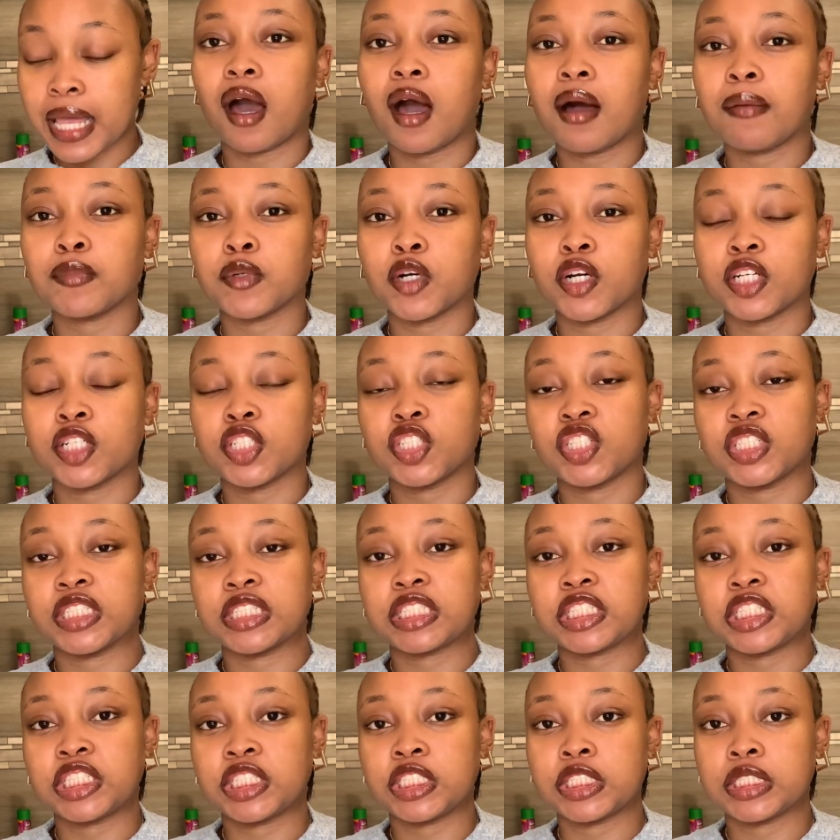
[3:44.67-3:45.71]
I'm gonna
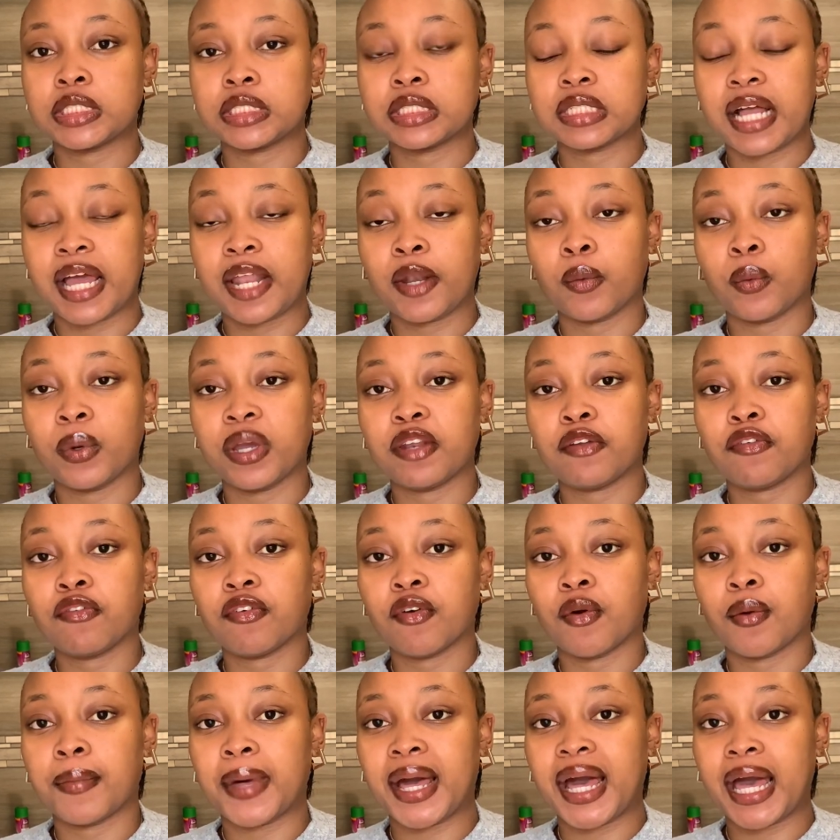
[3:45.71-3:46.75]
just chill and wait
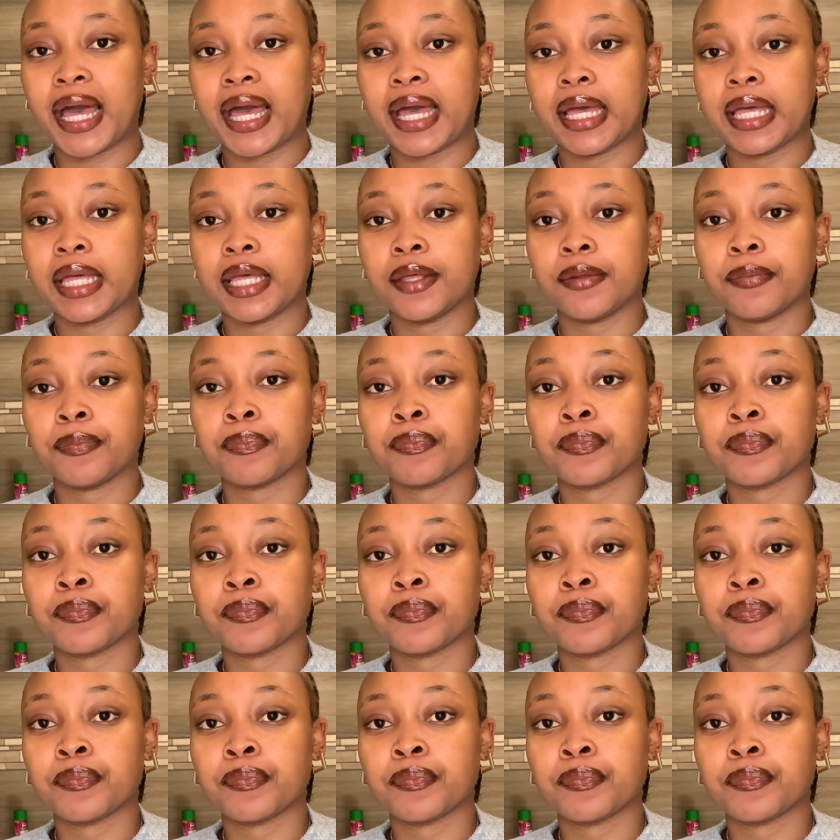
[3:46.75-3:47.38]
for my